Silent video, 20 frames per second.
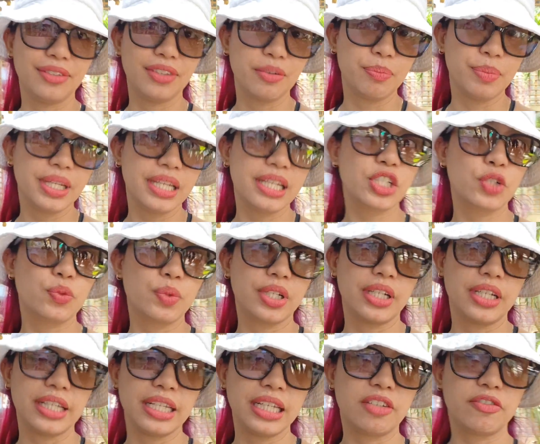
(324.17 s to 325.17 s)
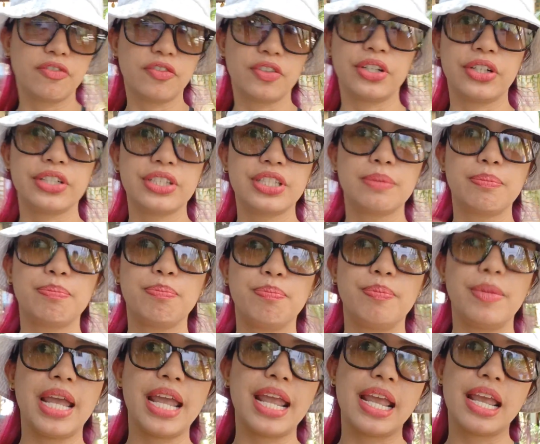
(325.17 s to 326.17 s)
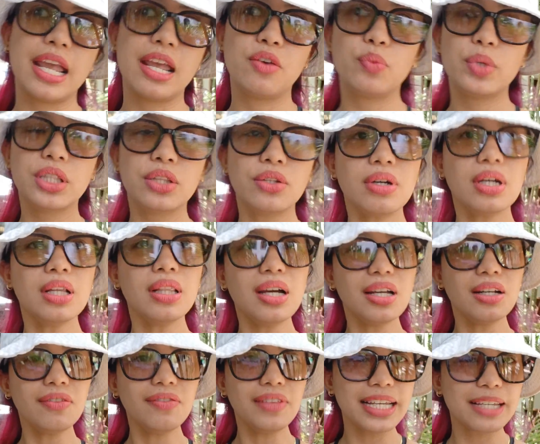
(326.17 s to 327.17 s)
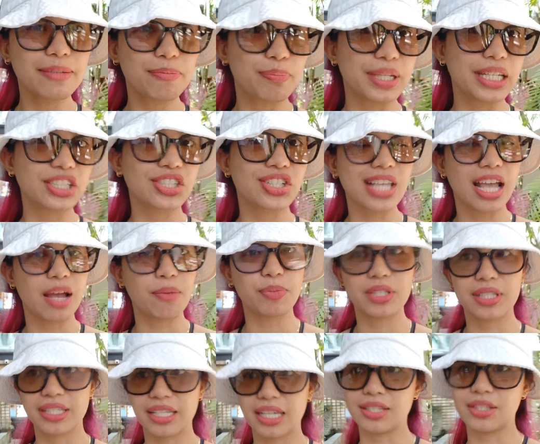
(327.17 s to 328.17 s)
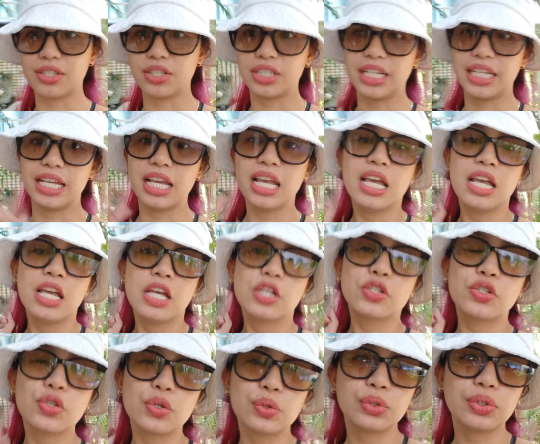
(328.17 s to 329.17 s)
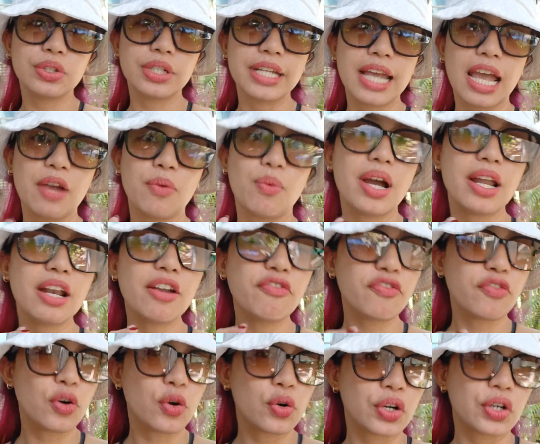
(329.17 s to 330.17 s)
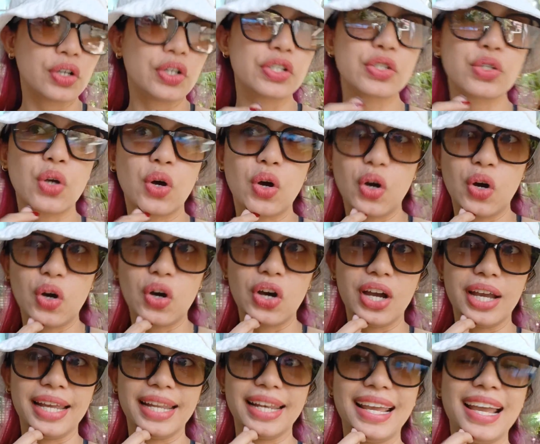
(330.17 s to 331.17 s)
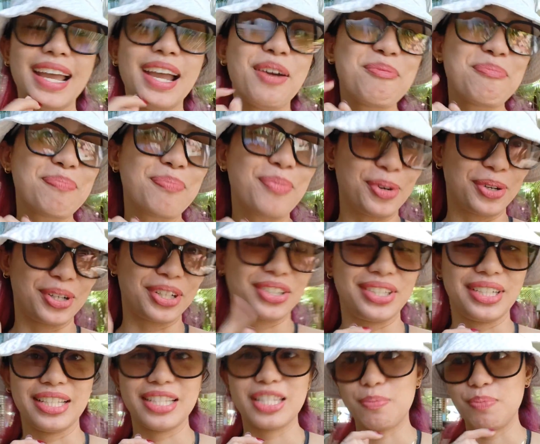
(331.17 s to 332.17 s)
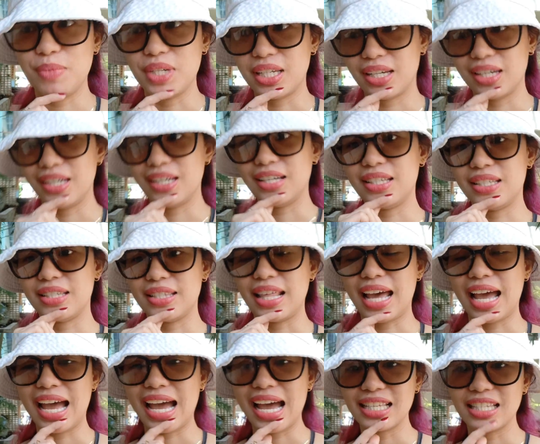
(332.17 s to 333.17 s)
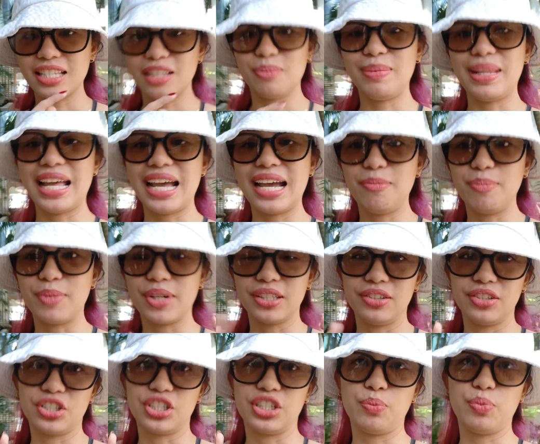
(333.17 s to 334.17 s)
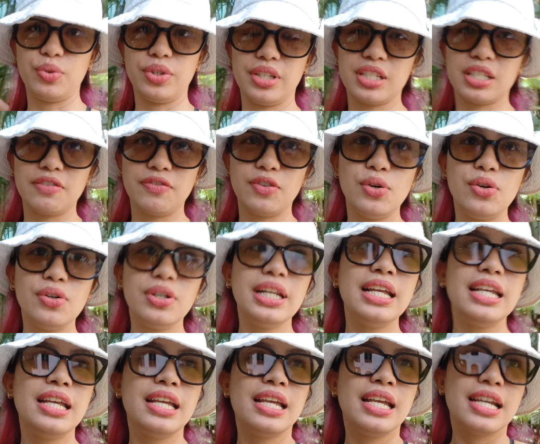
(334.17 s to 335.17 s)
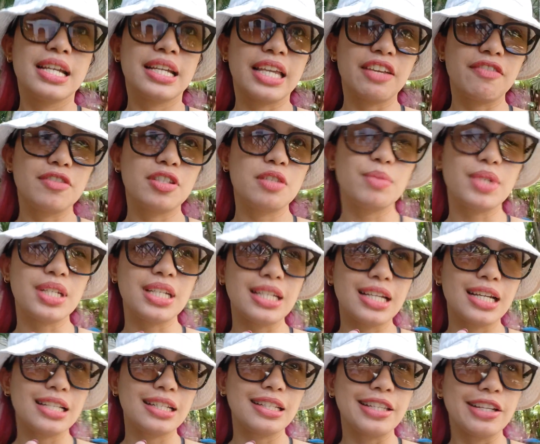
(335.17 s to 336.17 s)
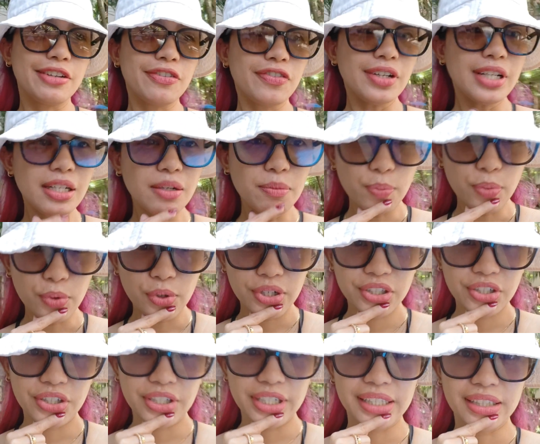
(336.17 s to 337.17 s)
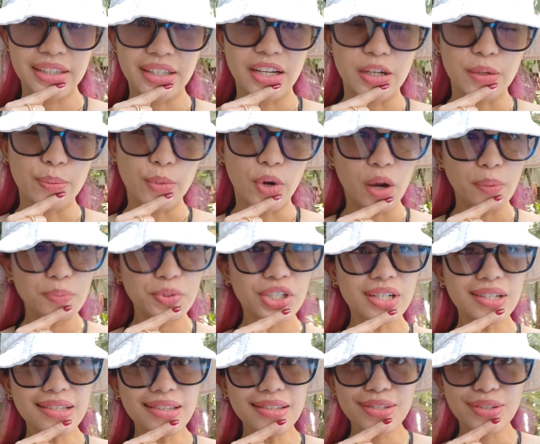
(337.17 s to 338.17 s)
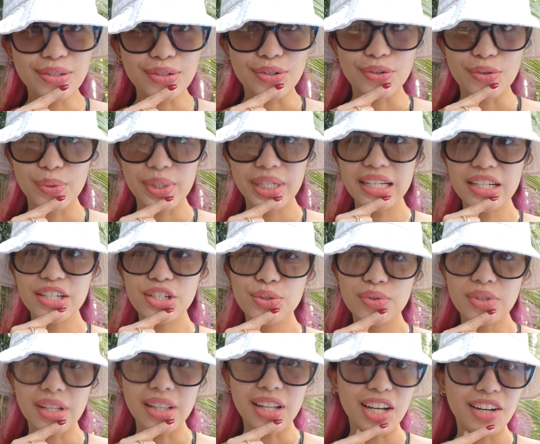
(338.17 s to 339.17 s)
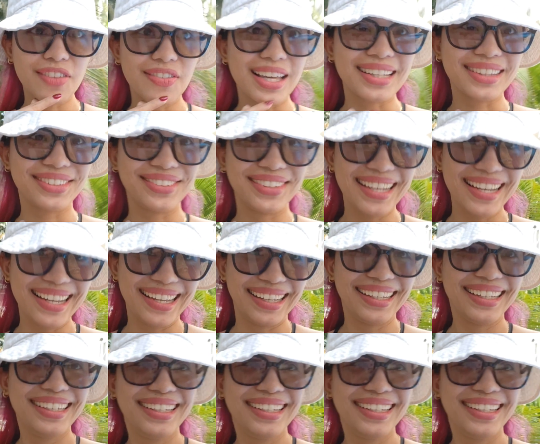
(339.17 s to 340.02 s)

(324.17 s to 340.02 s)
to the beach. We're gonna eat first, and we took a lot of like beach samples yesterday. So today I want to focus on portraits because the Hasselblad partnership with this phone gives me different portrait options. So we're gonna shoot a lot of that today.